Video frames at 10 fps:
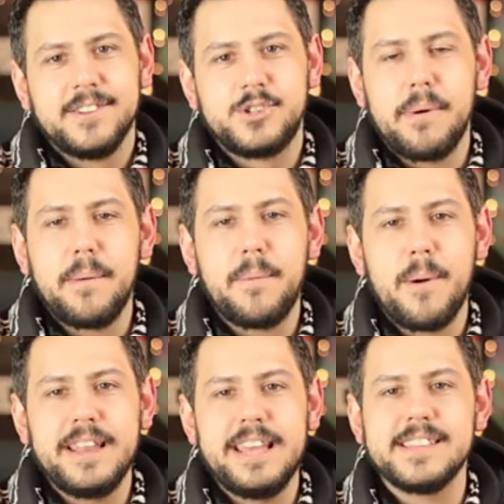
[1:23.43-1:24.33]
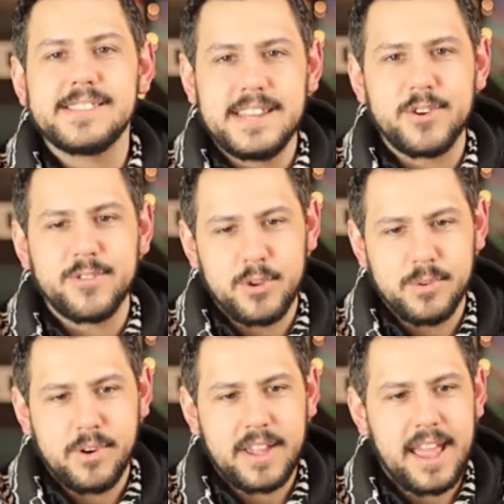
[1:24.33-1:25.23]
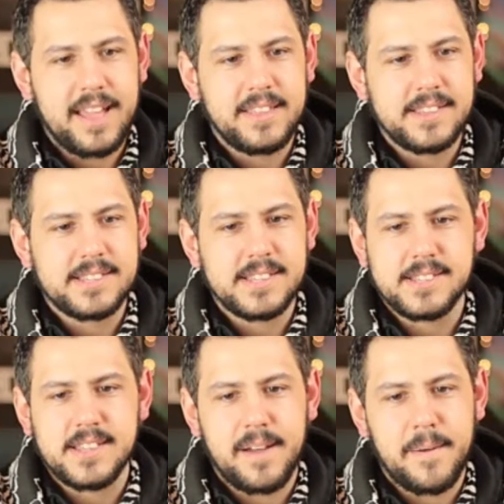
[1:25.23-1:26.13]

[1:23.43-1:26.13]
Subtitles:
Jamaal Bowman, he does an interview, okay? And this is